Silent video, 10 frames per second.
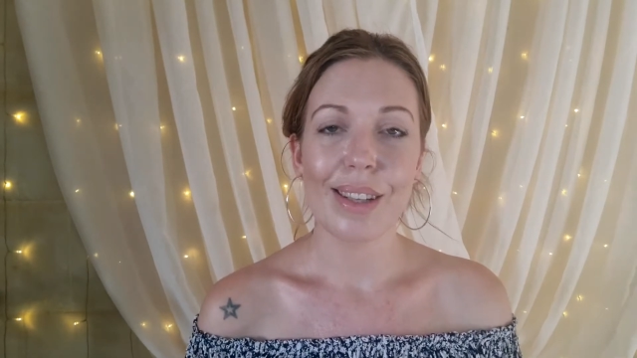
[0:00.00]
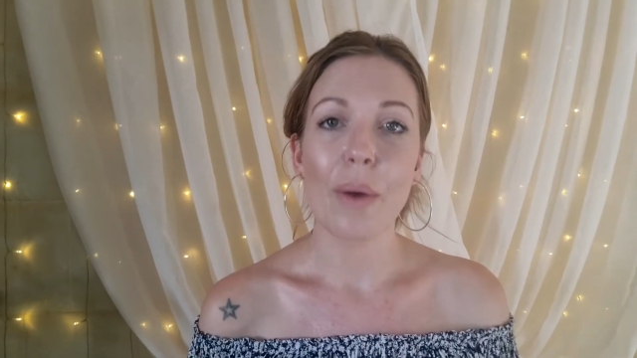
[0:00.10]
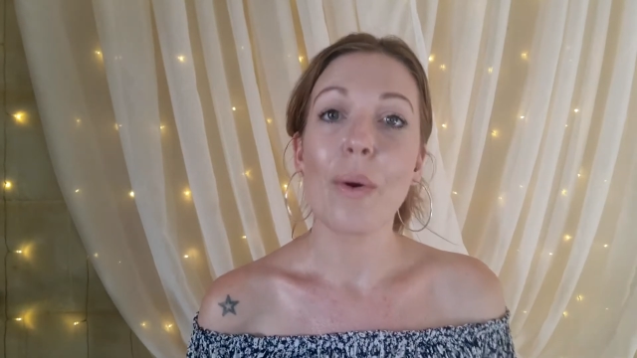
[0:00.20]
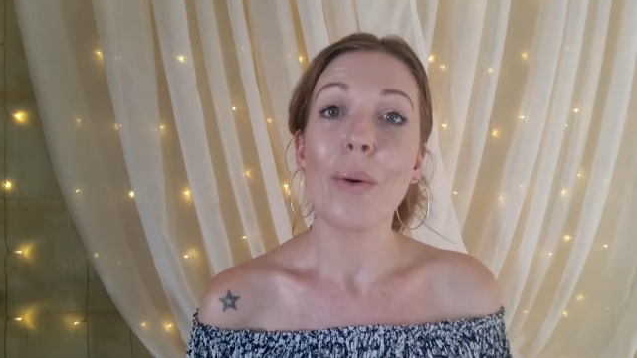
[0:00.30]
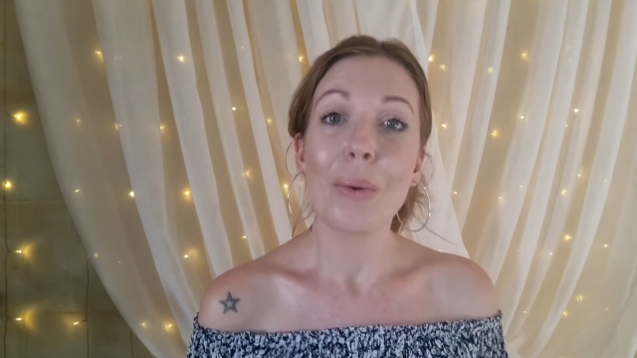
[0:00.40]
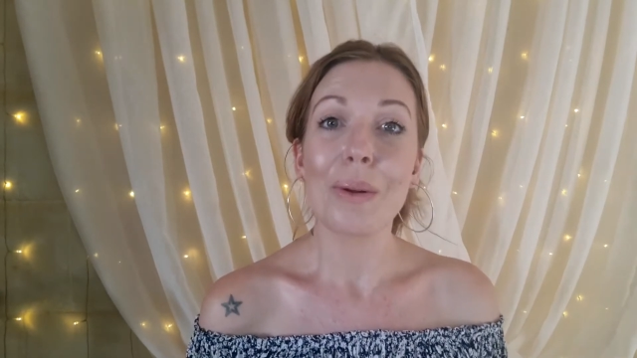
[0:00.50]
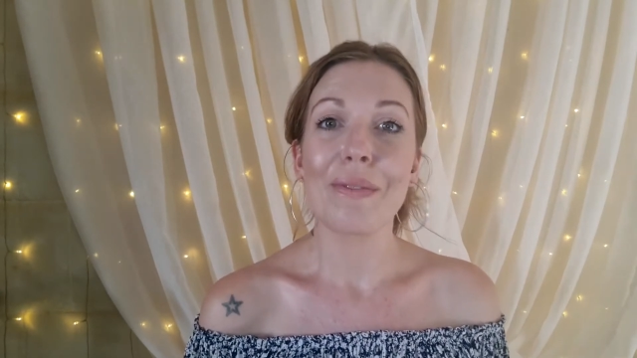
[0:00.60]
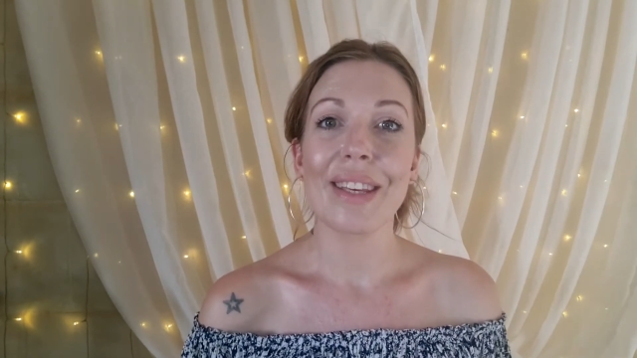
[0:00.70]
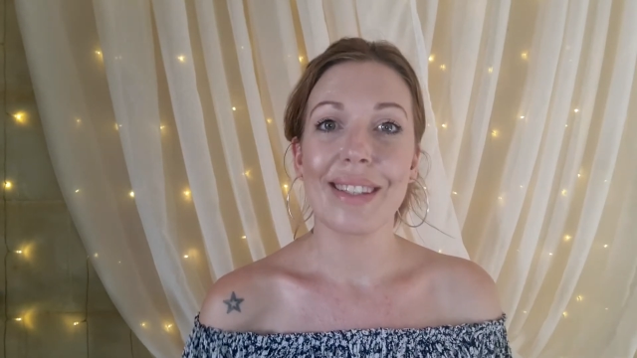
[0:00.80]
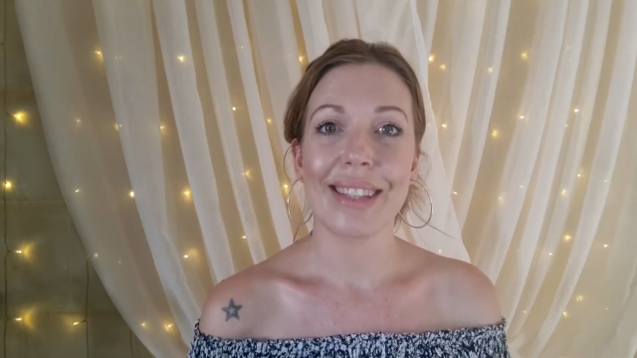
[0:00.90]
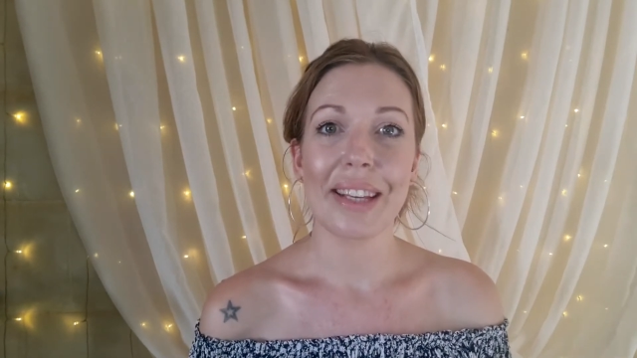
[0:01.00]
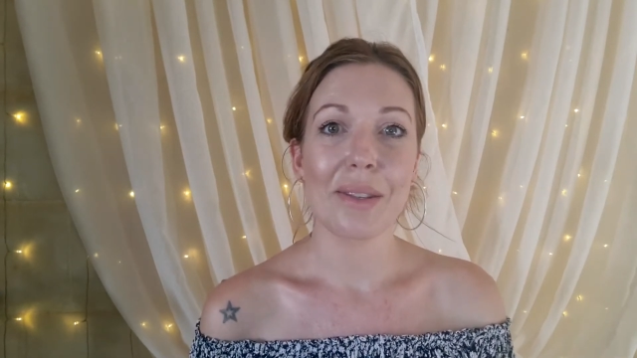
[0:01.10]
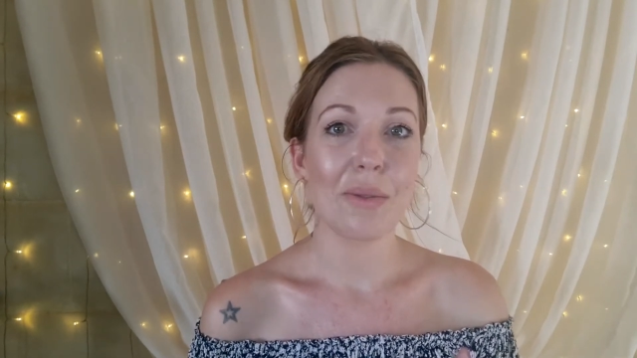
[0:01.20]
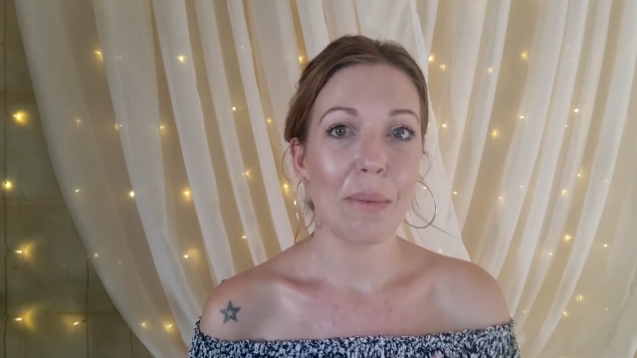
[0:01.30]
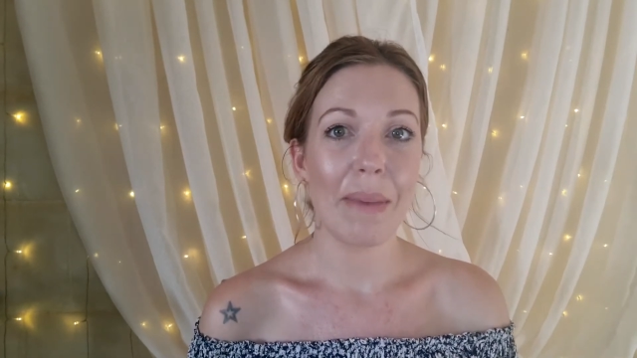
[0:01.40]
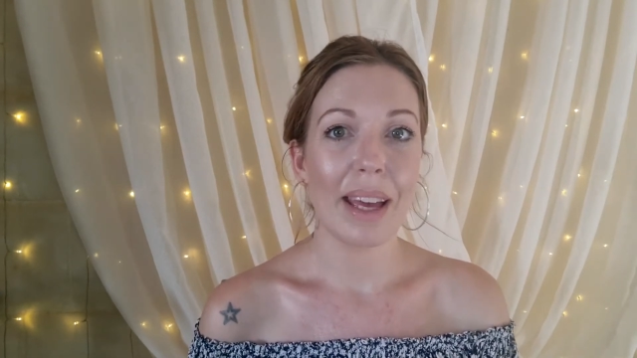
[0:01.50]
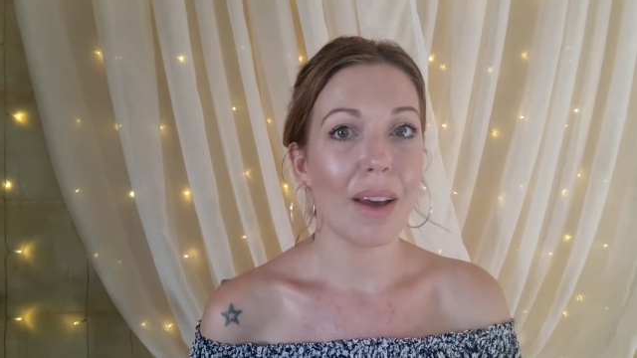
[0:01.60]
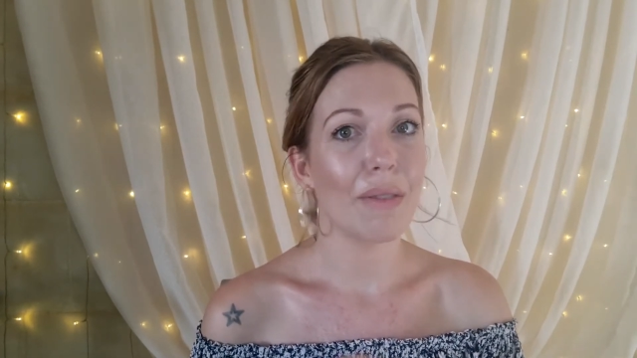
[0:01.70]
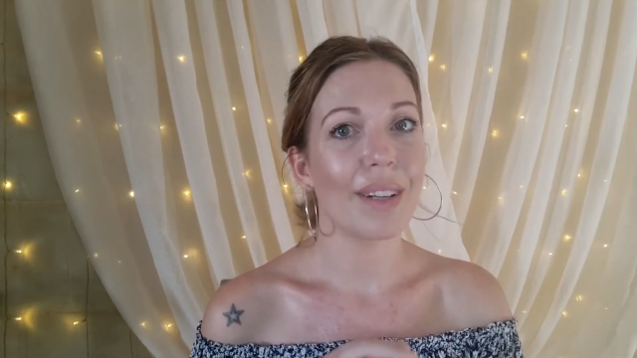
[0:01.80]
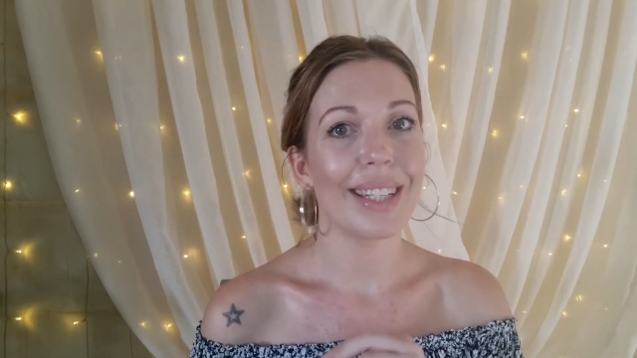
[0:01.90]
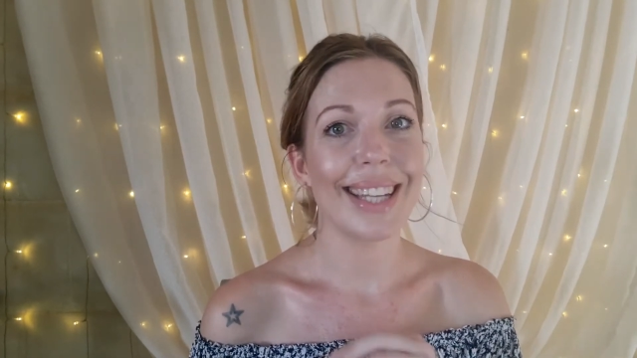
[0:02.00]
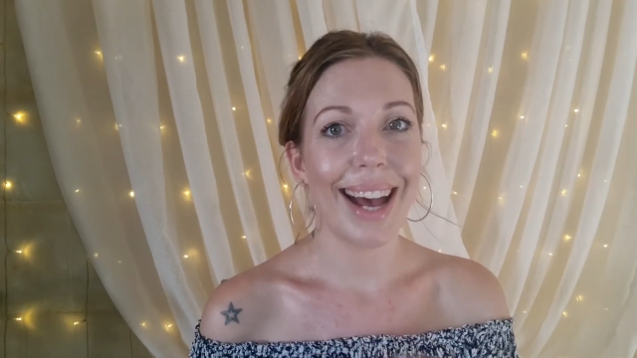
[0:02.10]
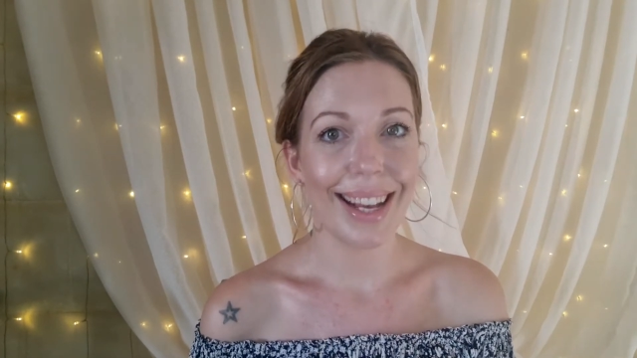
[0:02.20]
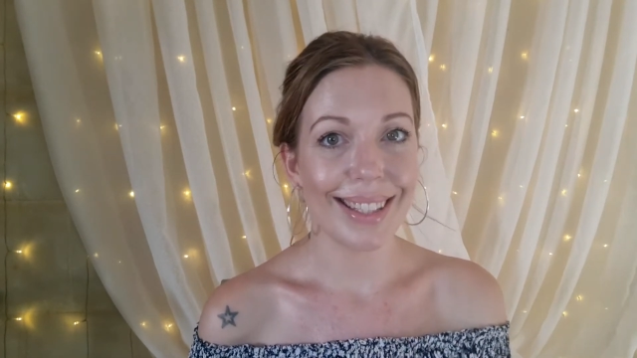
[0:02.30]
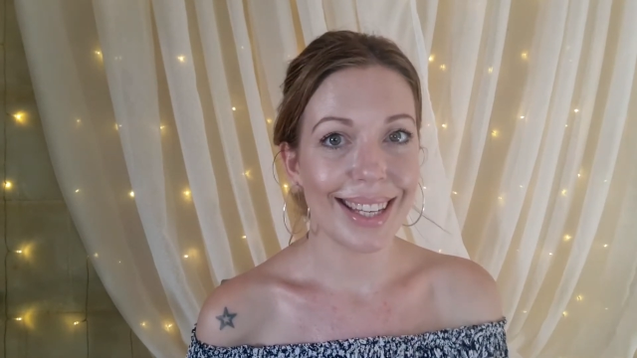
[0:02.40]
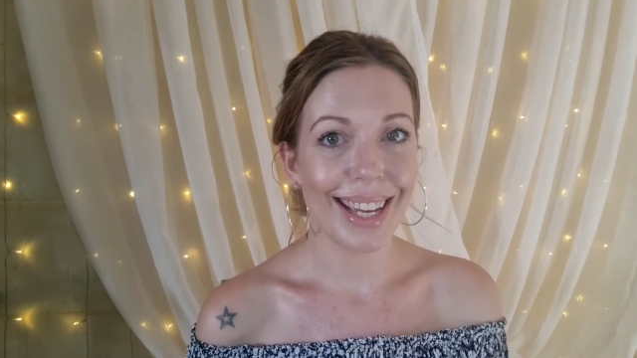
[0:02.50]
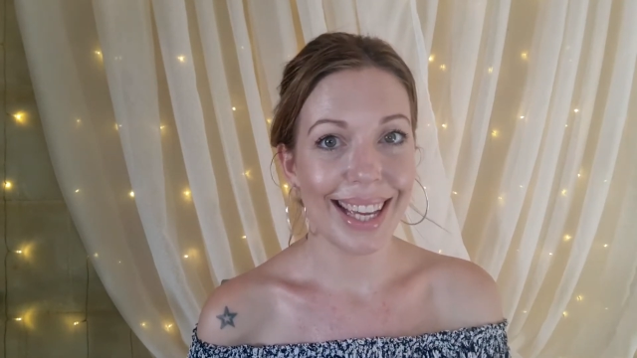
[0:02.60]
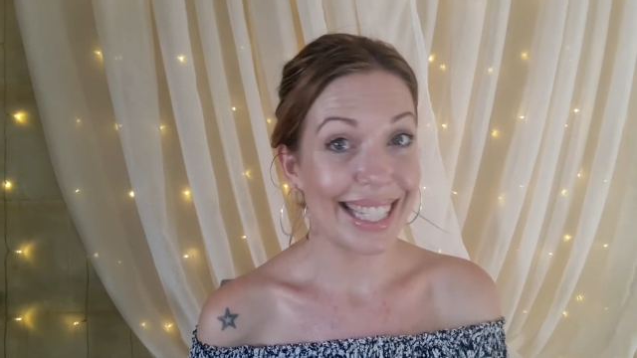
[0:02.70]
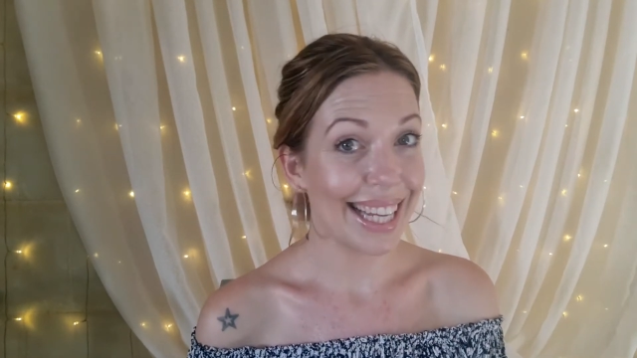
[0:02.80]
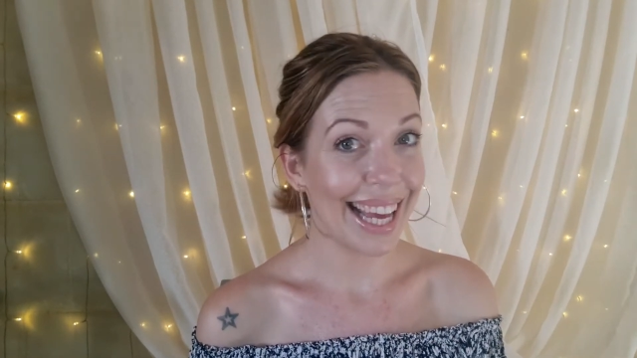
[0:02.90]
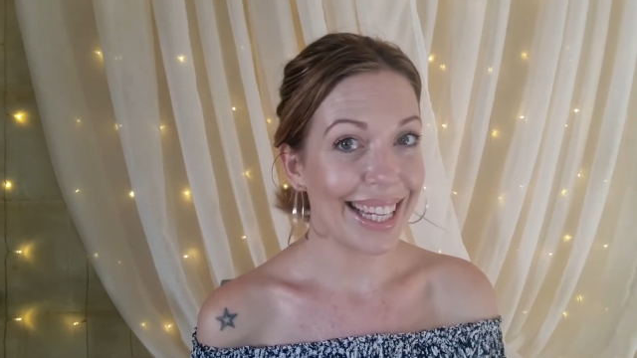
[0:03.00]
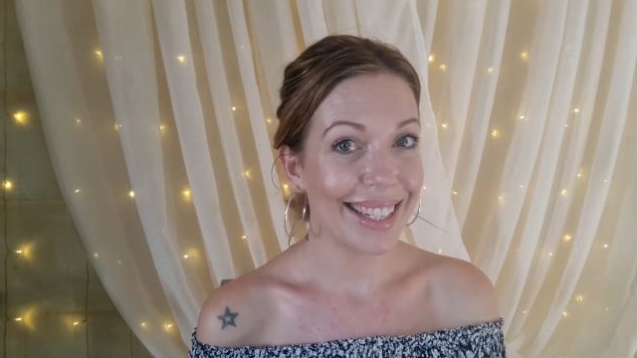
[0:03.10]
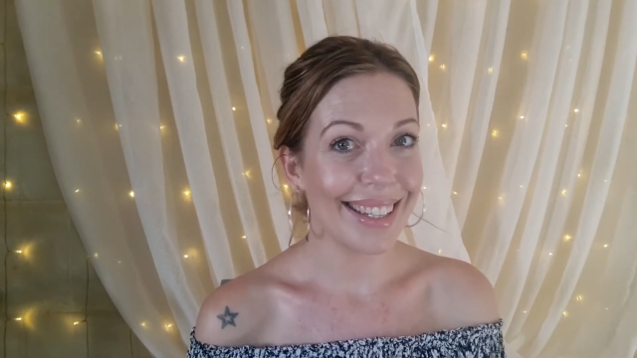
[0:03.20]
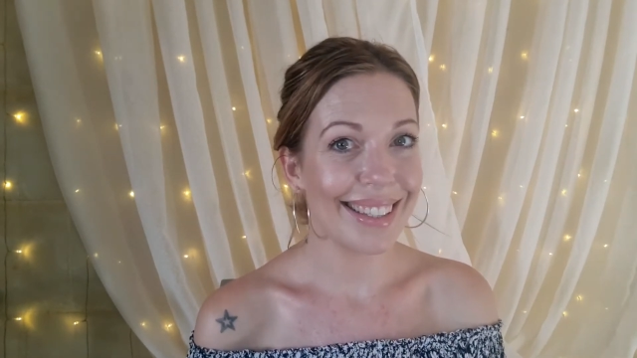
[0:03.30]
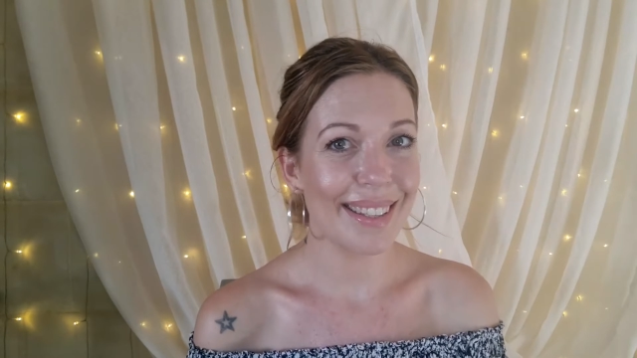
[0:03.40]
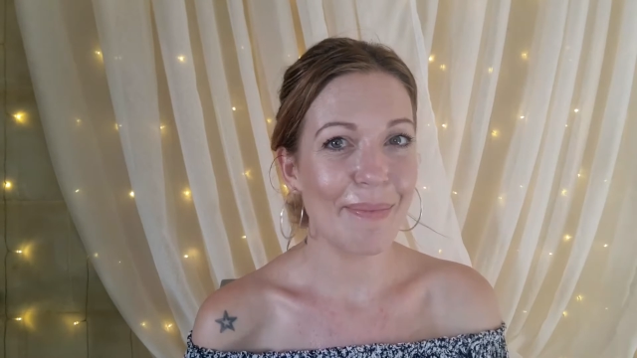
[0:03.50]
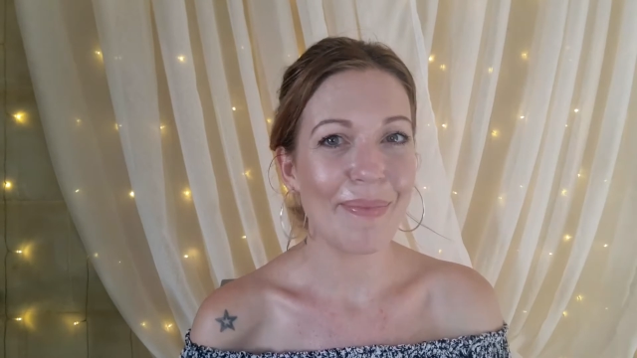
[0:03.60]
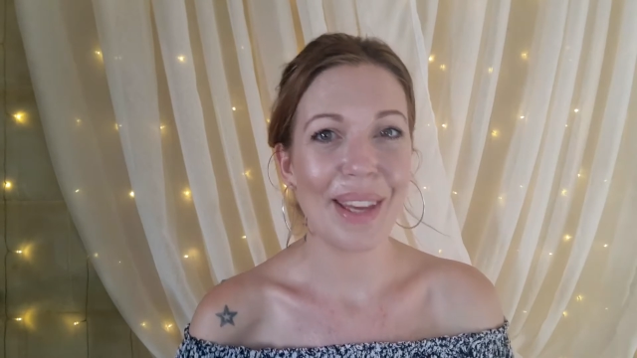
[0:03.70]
So all of these things for me are fantastic indicators